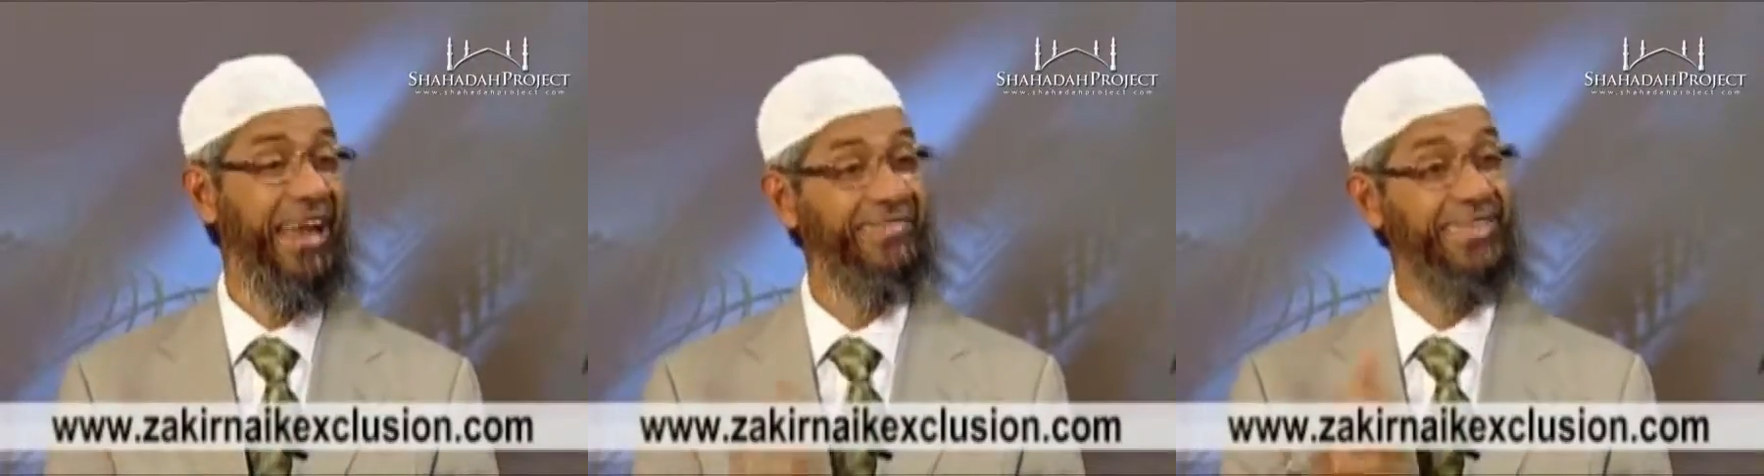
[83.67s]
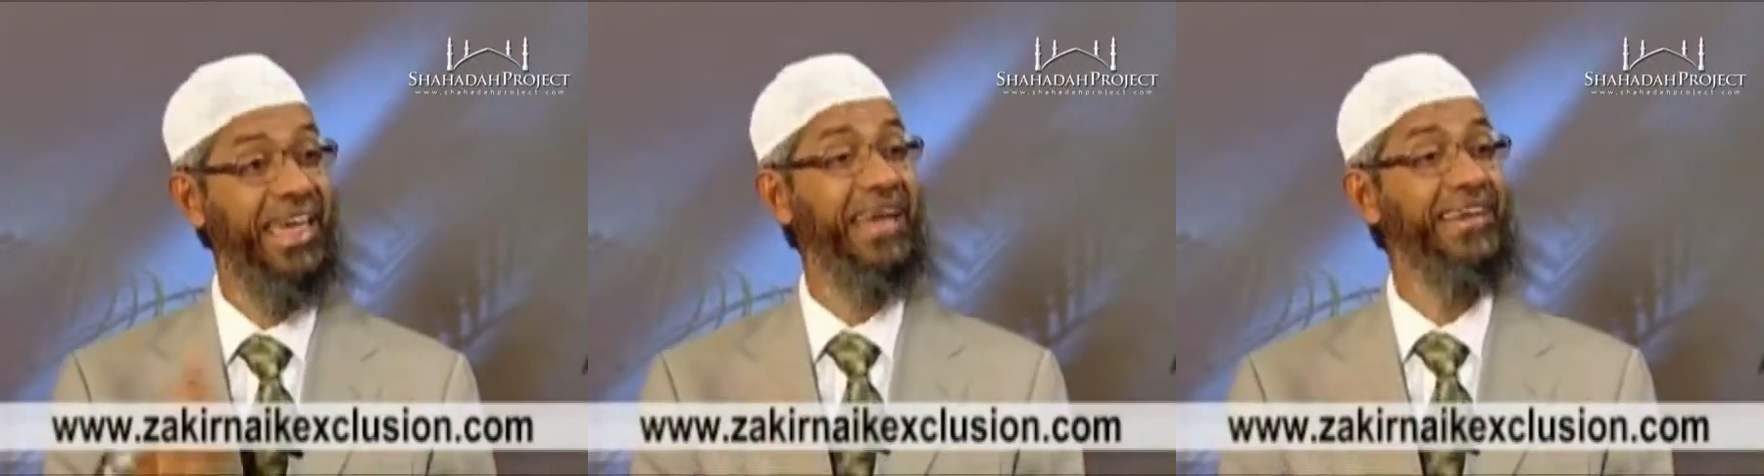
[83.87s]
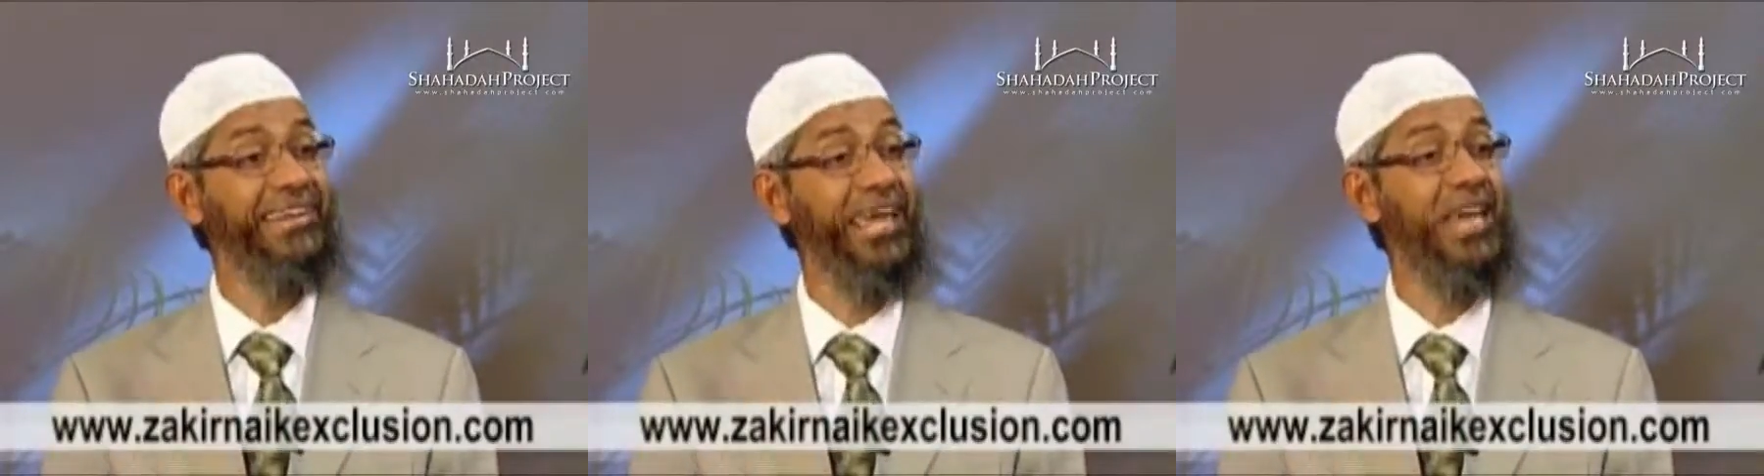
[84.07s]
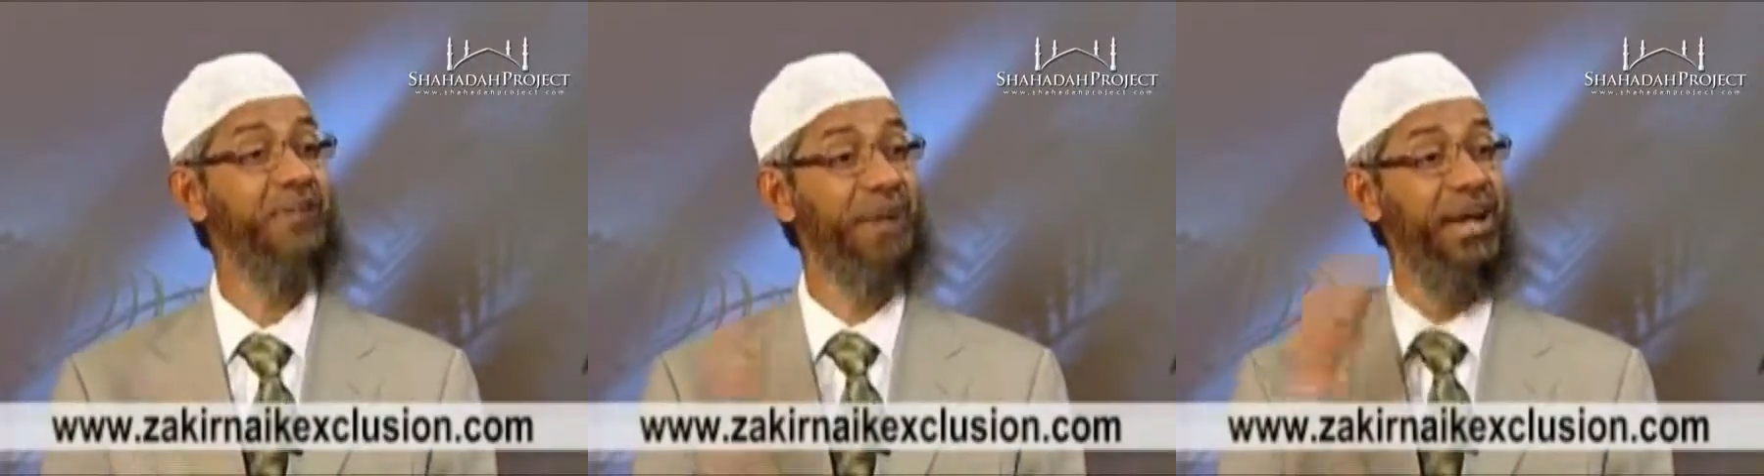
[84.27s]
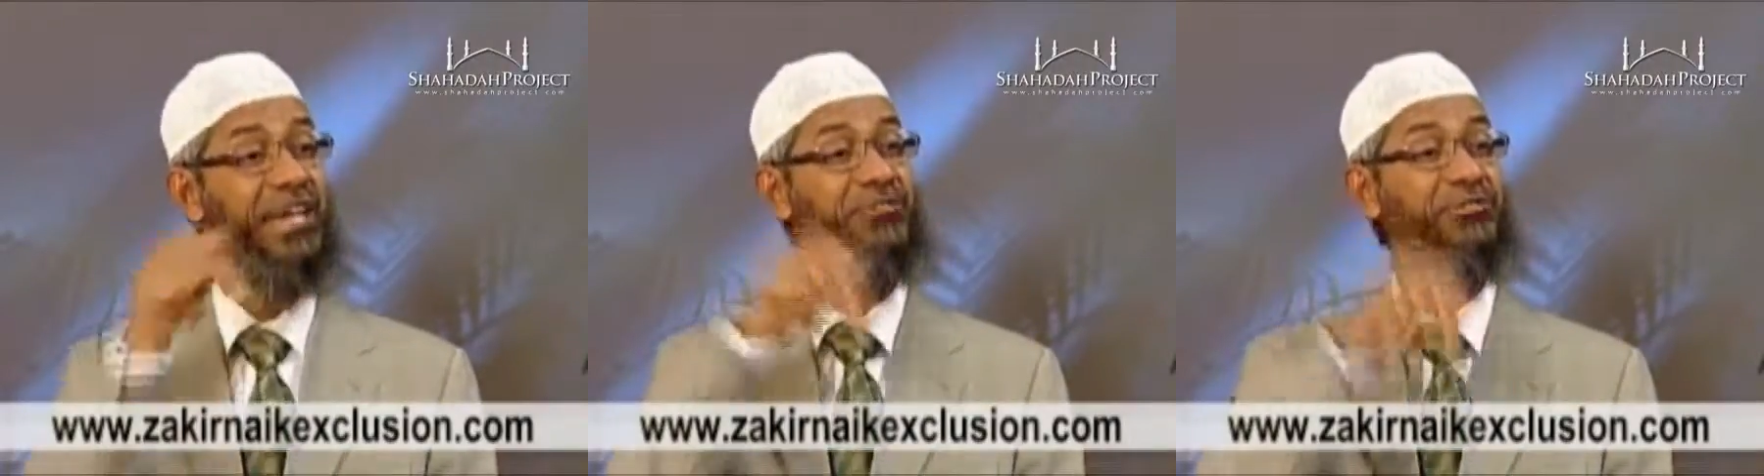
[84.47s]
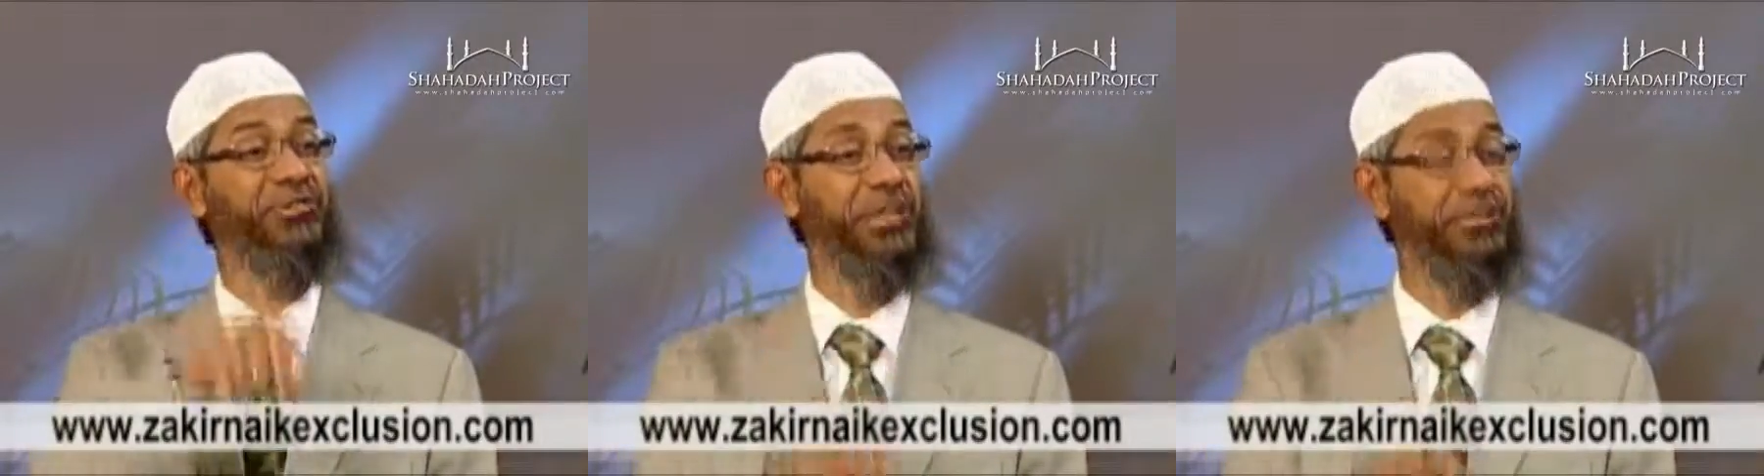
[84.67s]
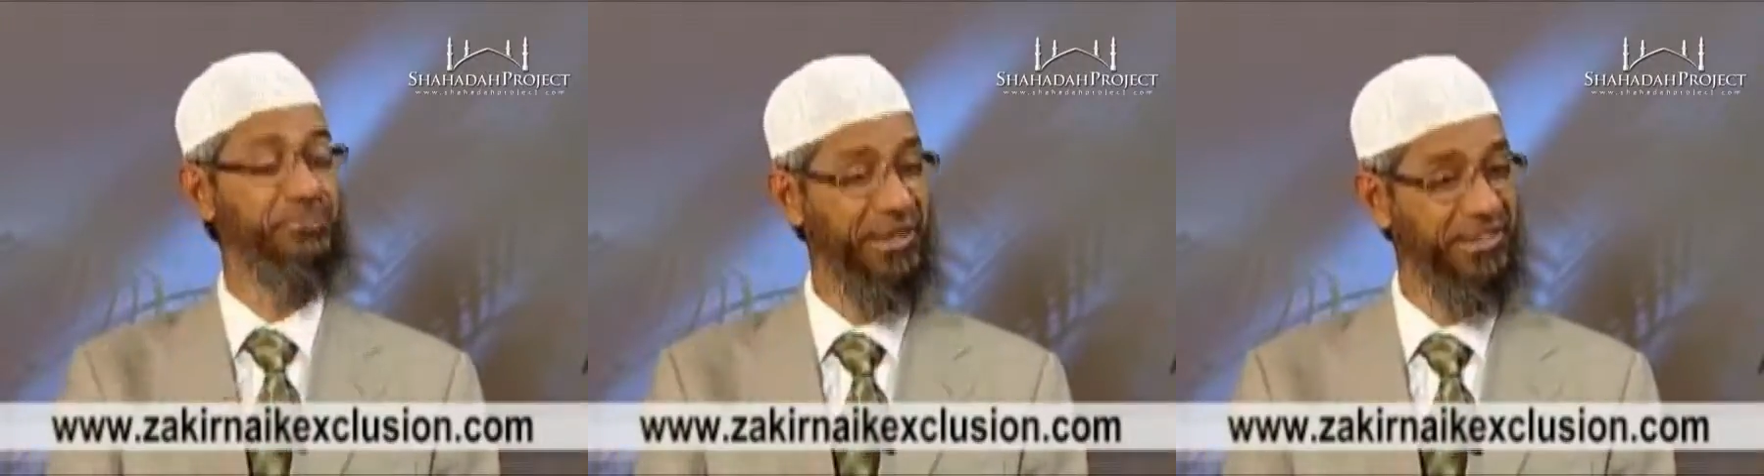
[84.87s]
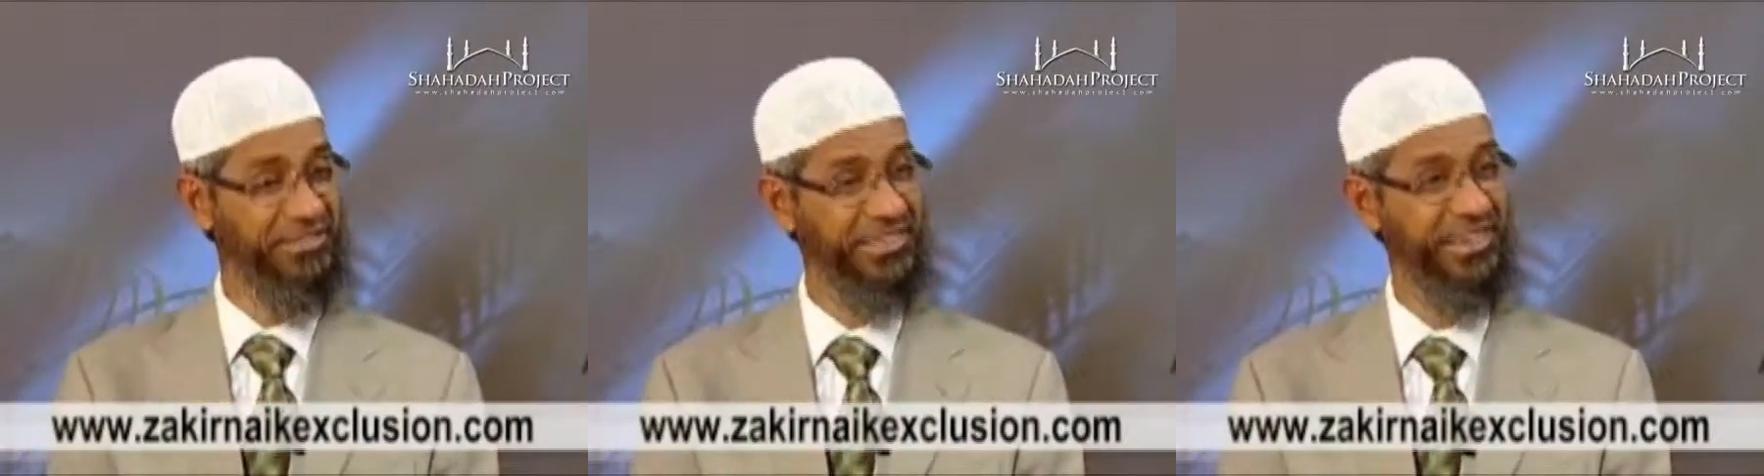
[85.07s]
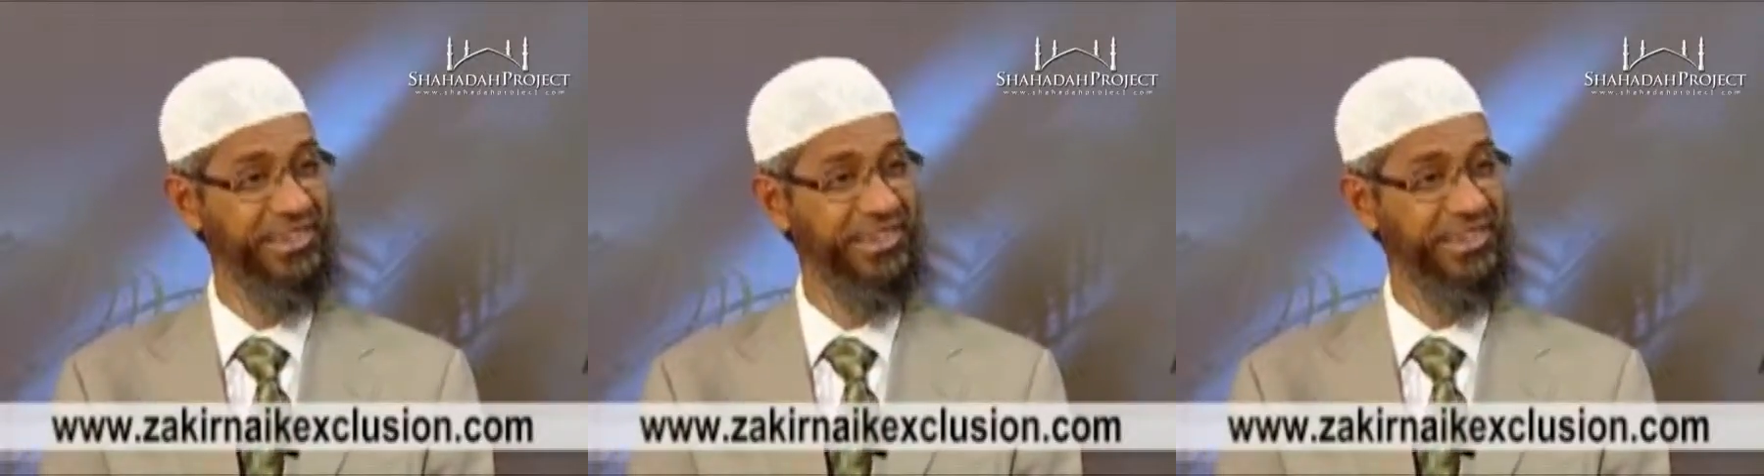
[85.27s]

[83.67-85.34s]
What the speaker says: At that time I stood up